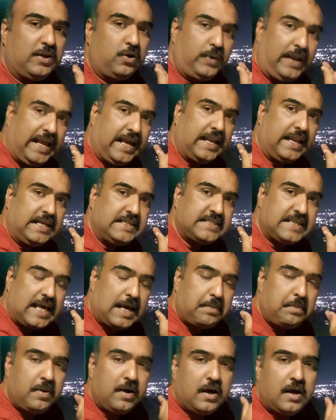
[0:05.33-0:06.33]
when you take an
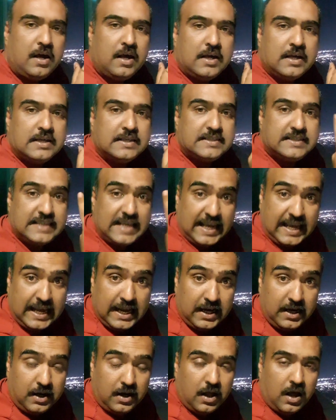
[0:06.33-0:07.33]
exam.
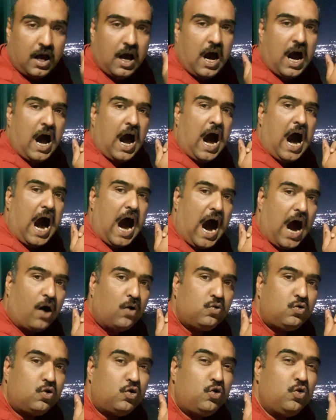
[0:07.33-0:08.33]
Second,
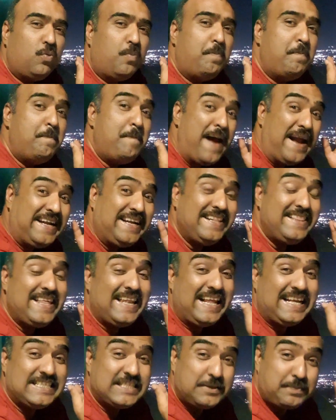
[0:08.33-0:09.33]
how to do better
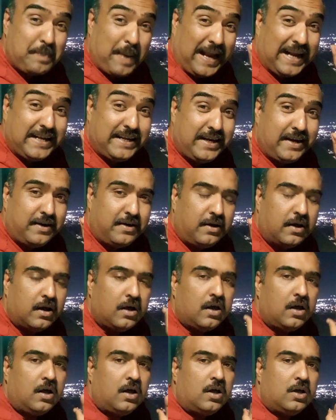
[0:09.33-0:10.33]
than expected.
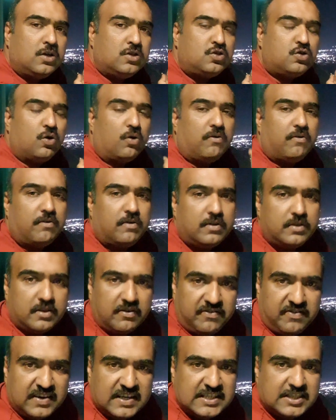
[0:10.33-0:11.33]
So,
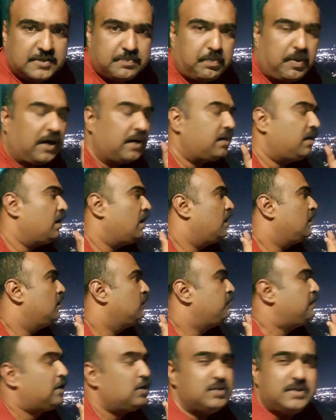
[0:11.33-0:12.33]
the first part,
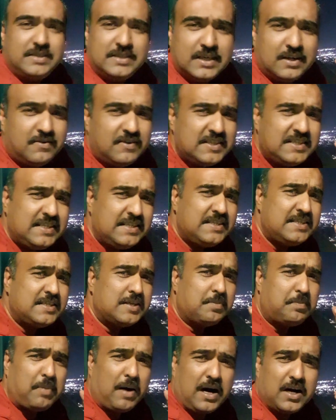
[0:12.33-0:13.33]
because nervousness
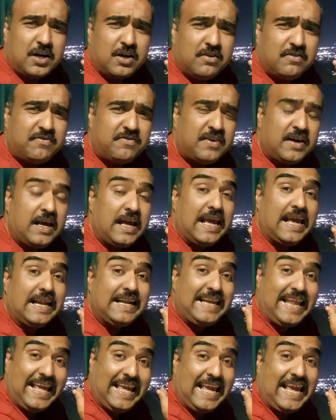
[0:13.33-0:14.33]
is a part of
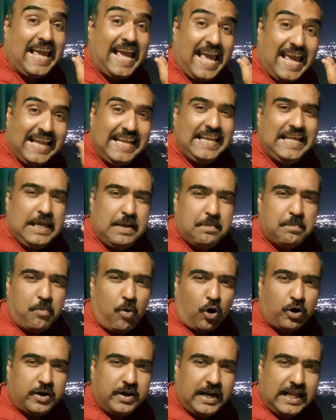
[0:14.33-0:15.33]
taking any
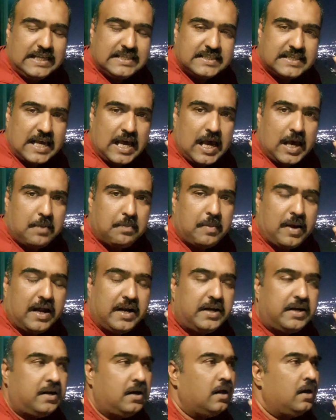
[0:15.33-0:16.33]
important exam,
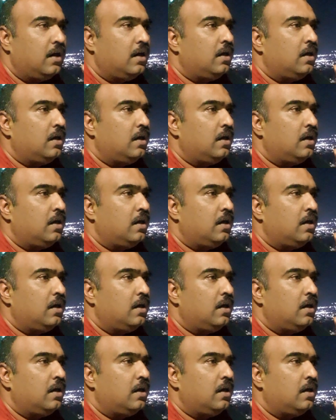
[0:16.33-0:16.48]
and